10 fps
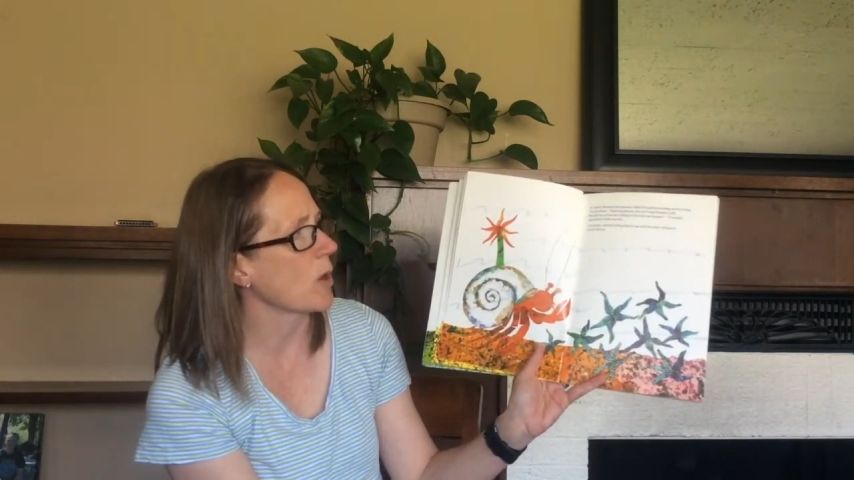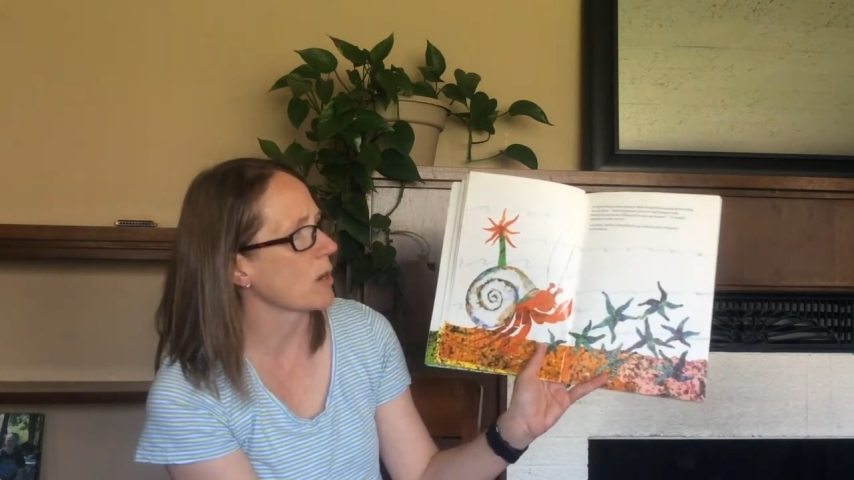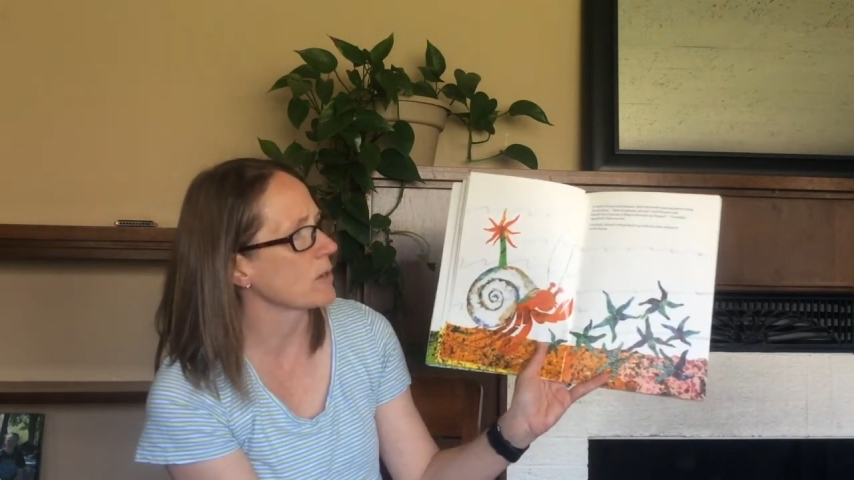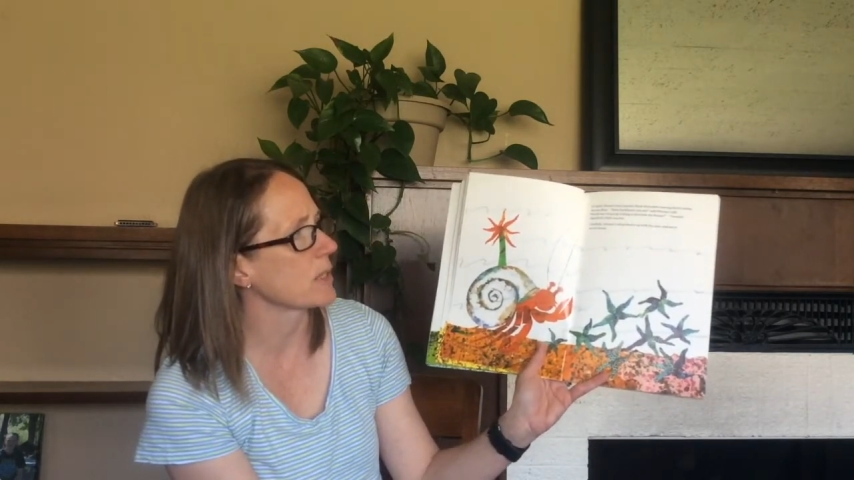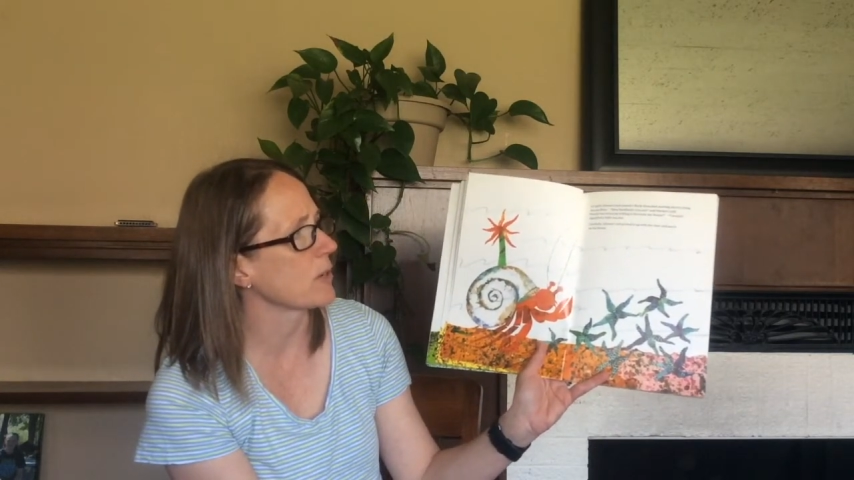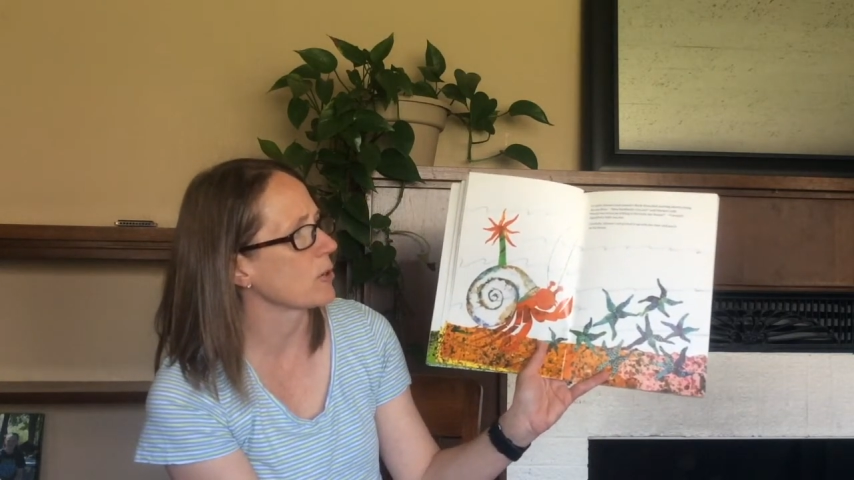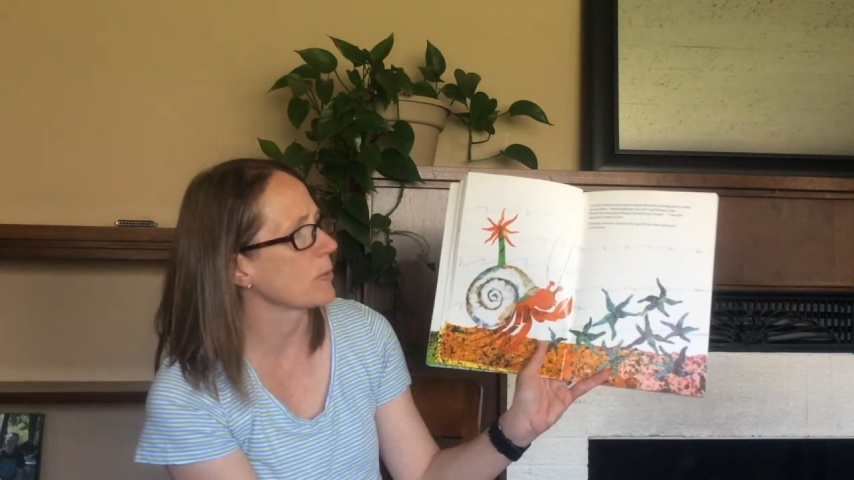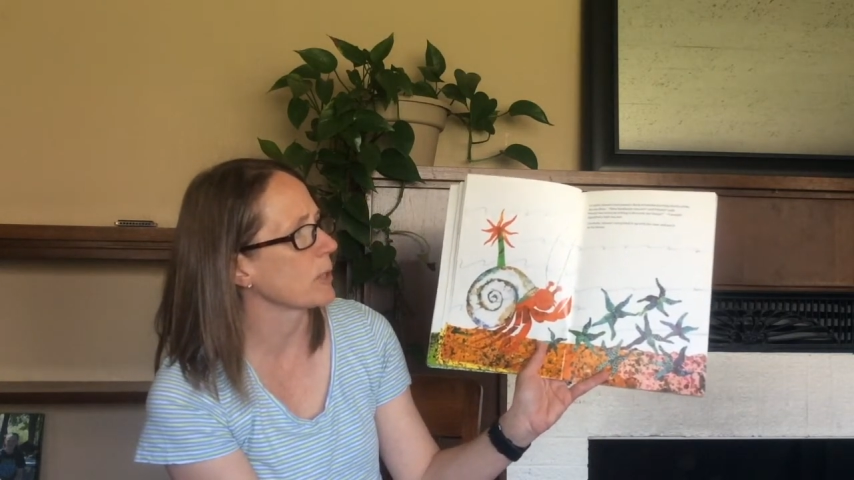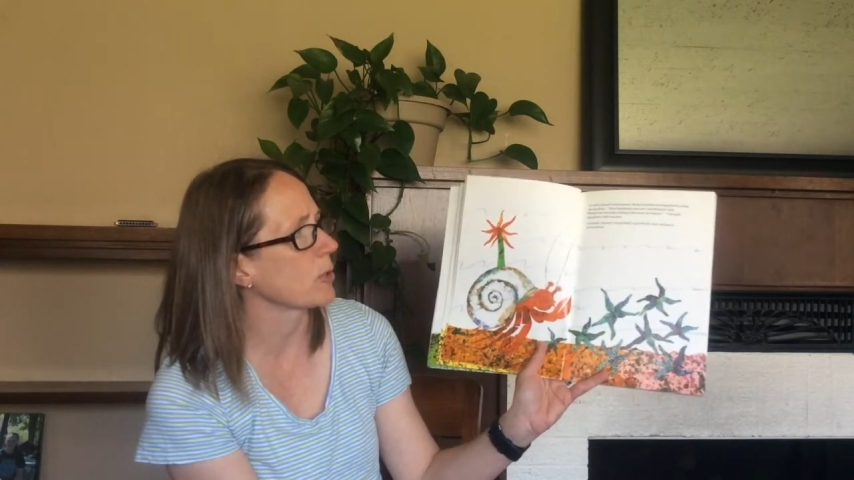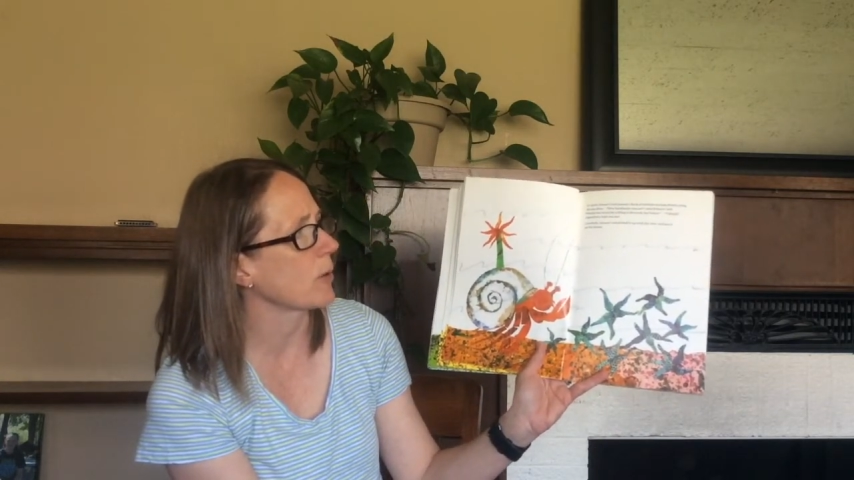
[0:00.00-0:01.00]
are, said
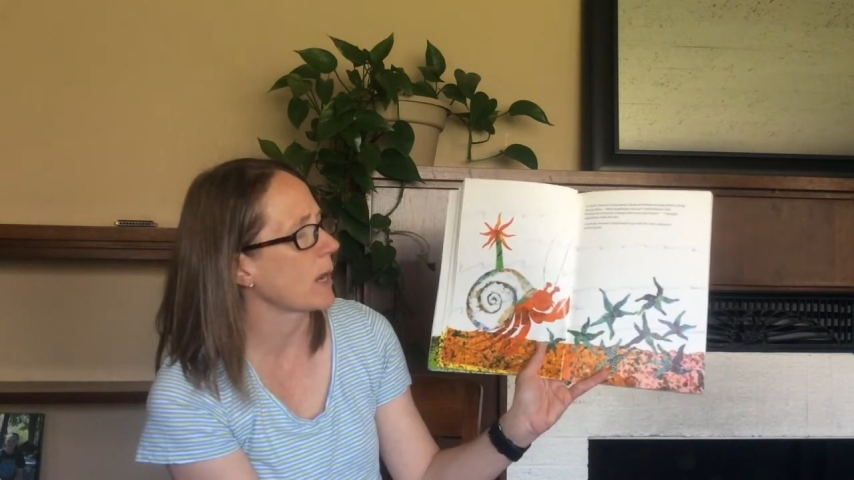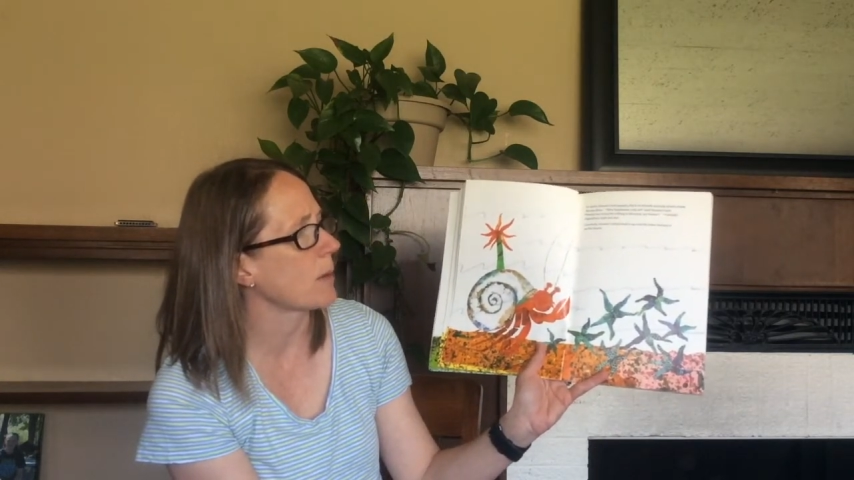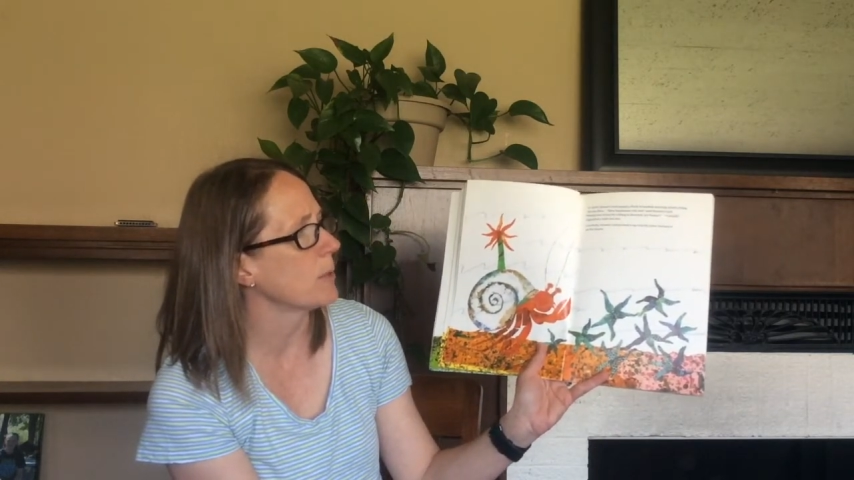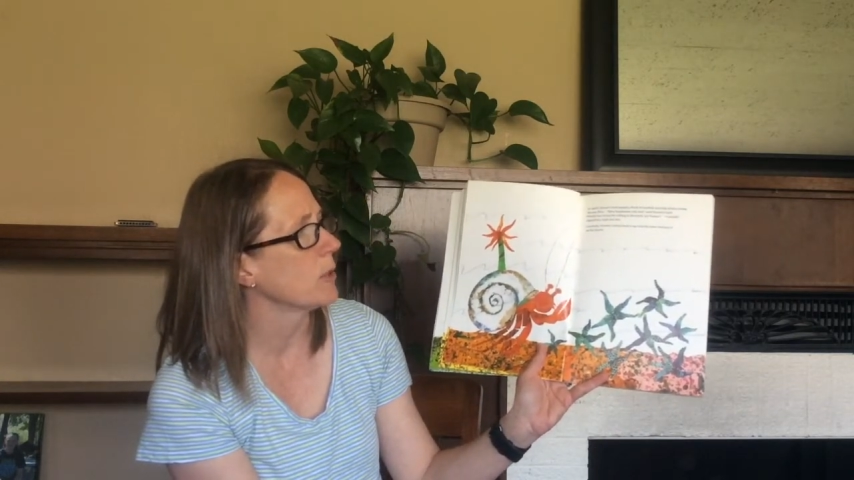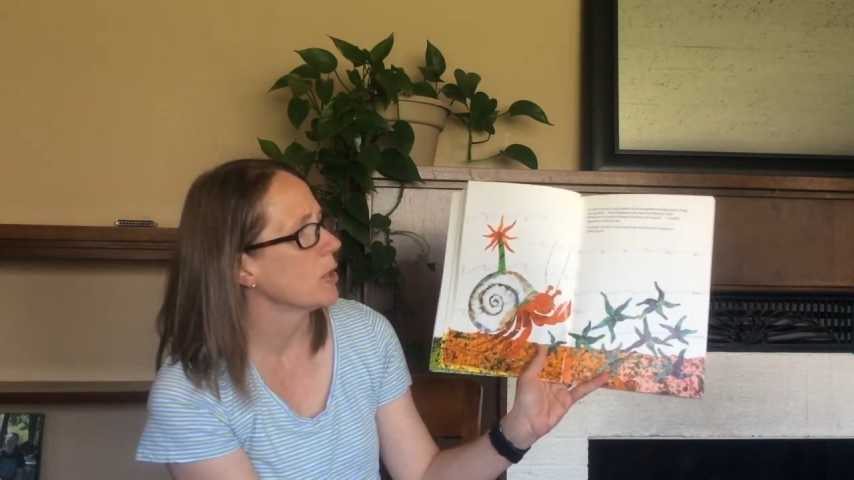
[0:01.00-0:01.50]
Hermit Crab.